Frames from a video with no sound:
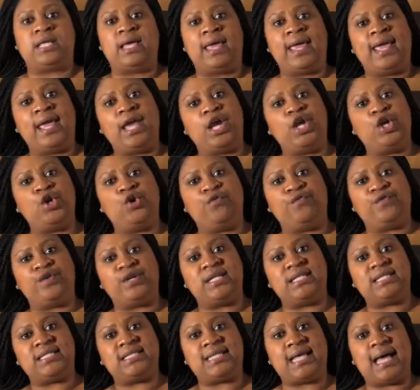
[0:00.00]
hanging over
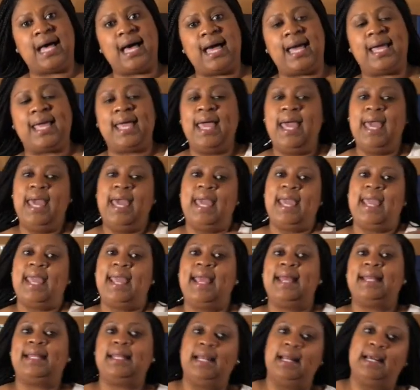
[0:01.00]
this side,
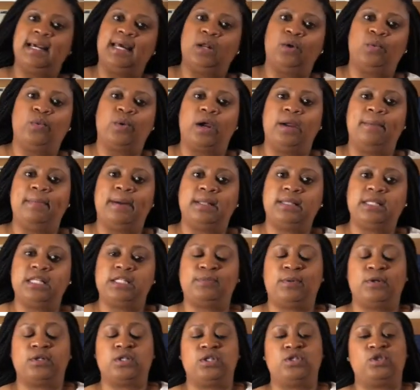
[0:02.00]
and then I gotta worry about
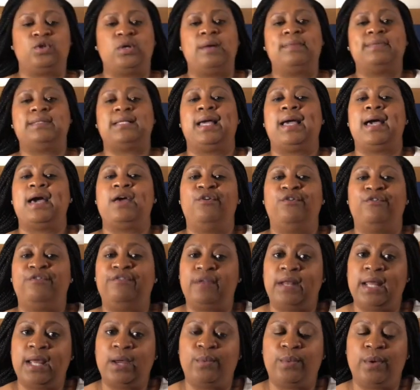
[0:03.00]
this person. So I was like, I don't
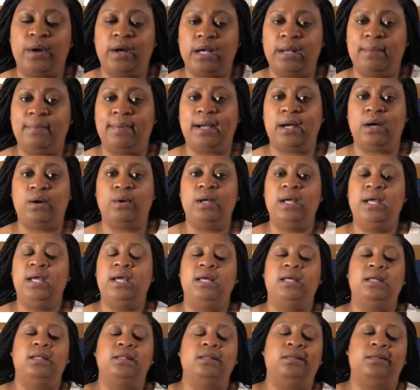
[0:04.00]
feel like worrying about
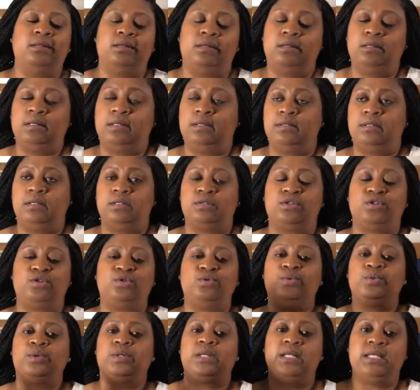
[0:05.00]
the
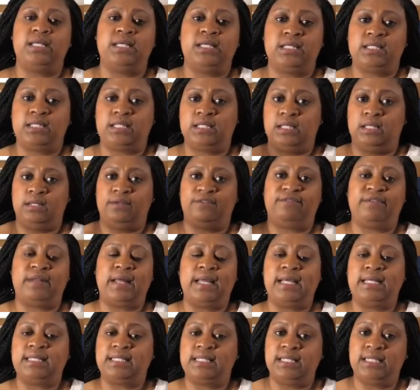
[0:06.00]
stewardess and the
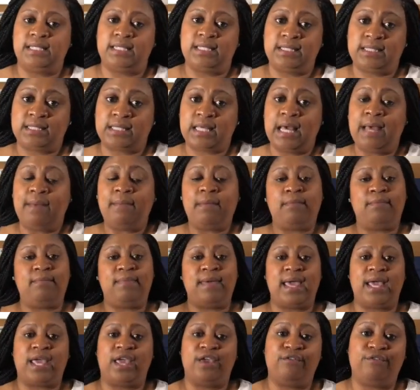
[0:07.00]
flight attendants coming
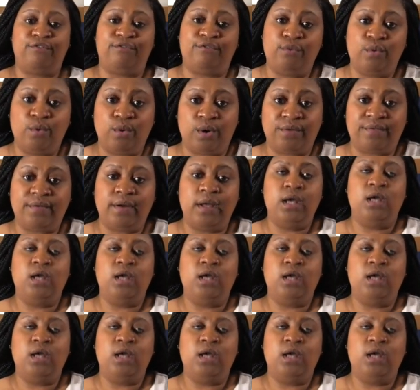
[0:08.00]
back and forth,